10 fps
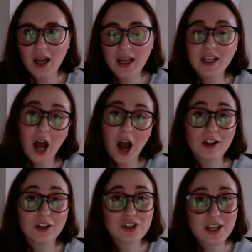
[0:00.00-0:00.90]
in
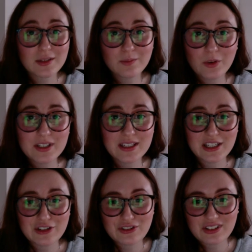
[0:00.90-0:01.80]
college, I was a
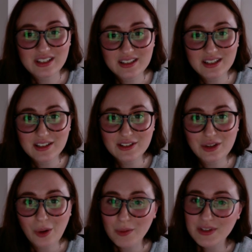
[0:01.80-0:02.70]
teacher's assistant, so
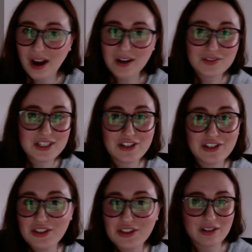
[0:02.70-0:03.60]
I was kind of teaching
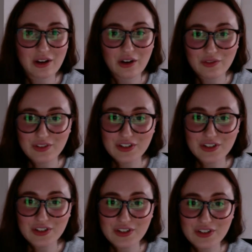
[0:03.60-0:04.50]
the basics of
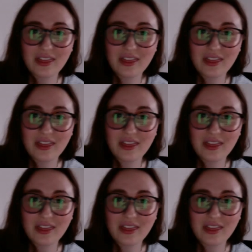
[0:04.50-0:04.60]
photography.